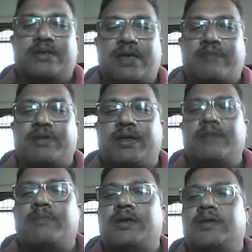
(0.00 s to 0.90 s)
cavity,
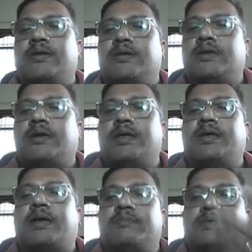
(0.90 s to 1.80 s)
but it
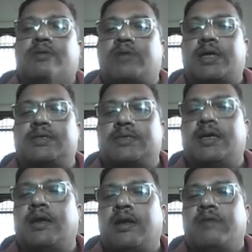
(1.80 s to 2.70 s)
comes out as
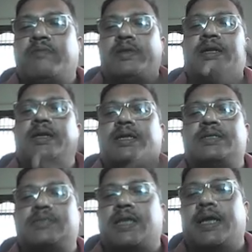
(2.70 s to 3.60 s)
a very
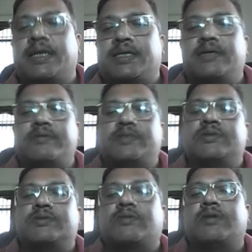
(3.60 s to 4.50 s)
intense light, which
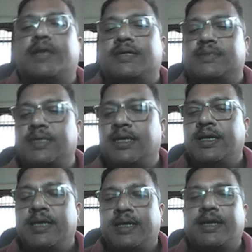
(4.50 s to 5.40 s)
is called as the
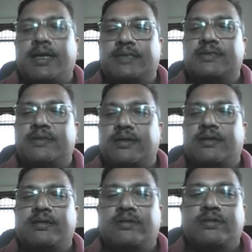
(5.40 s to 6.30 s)
laser.
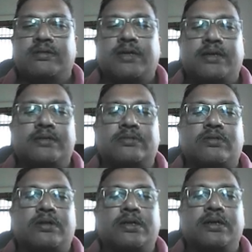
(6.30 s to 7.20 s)
That is
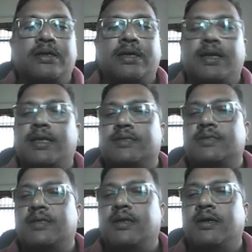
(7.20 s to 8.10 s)
called
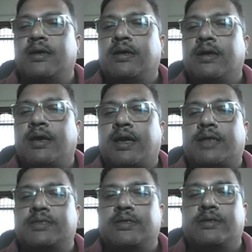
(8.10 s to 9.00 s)
laser action.